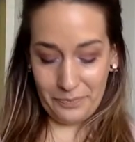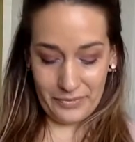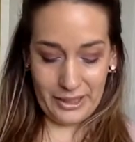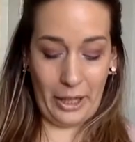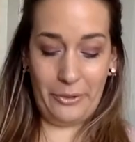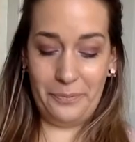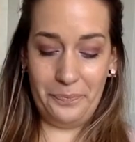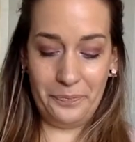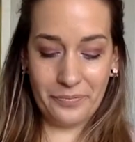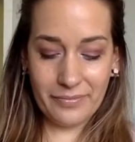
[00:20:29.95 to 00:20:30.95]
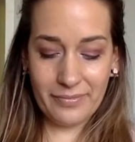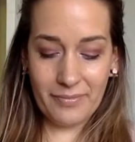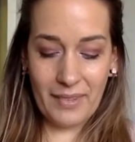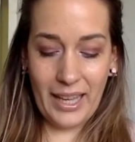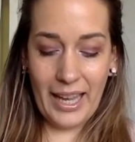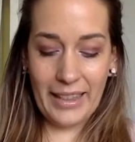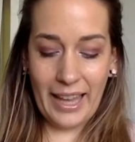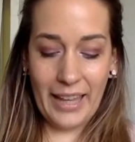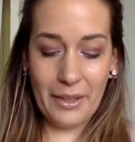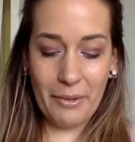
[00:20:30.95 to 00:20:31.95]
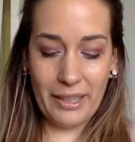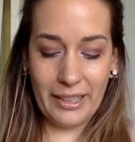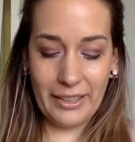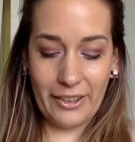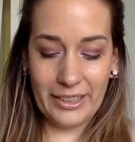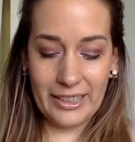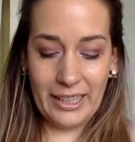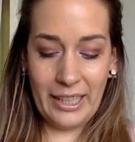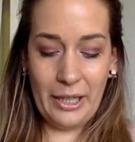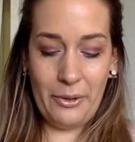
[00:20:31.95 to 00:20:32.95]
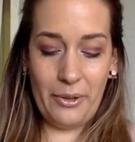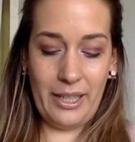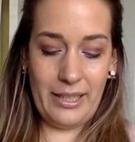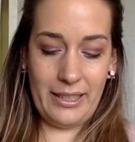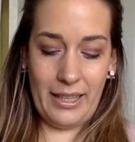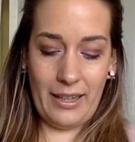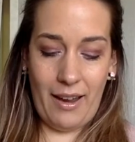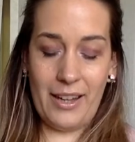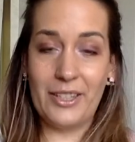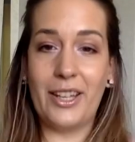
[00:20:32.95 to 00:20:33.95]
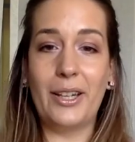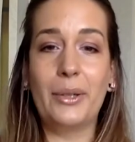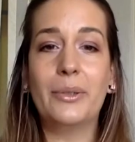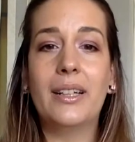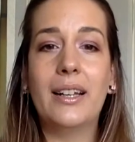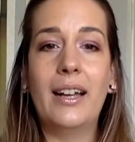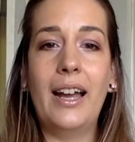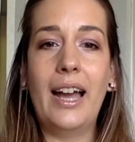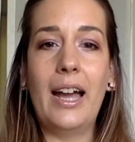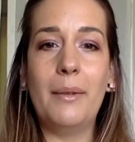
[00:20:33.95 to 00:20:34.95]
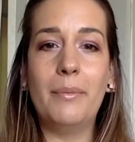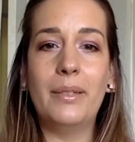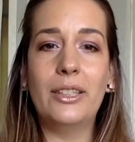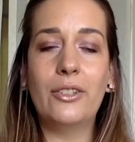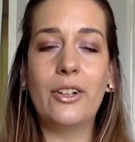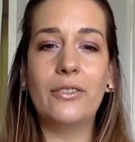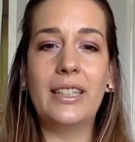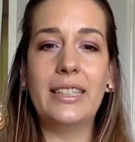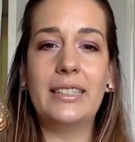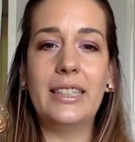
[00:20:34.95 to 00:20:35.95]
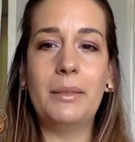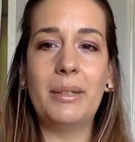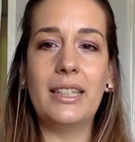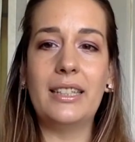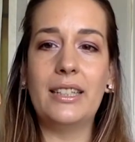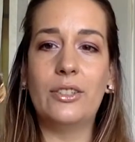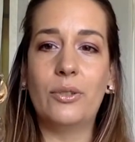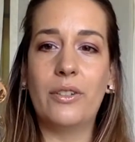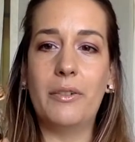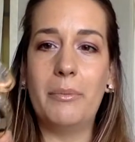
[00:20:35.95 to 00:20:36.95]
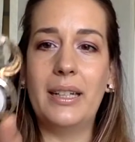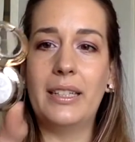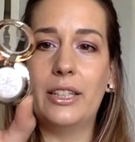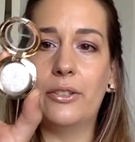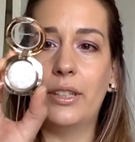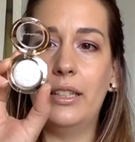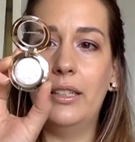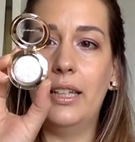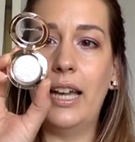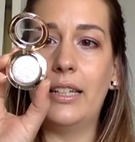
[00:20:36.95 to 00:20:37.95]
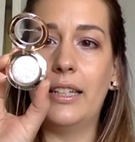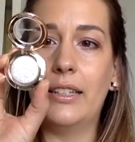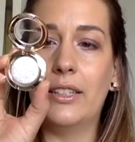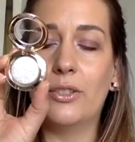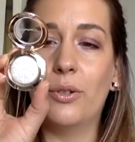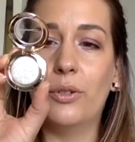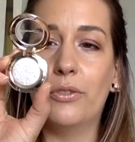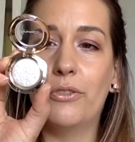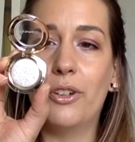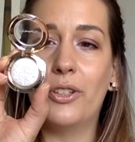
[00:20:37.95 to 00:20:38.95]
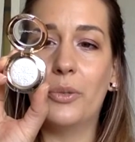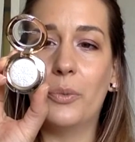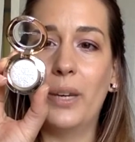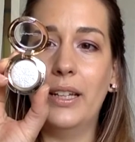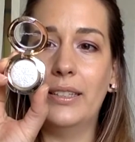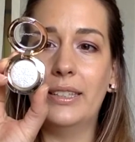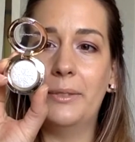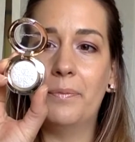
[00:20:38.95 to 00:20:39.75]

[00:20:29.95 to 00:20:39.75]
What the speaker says: So, and the other one he got is an eyeshadow. You can't really see, but it is sort of a minty green, and it is called Frost Winged.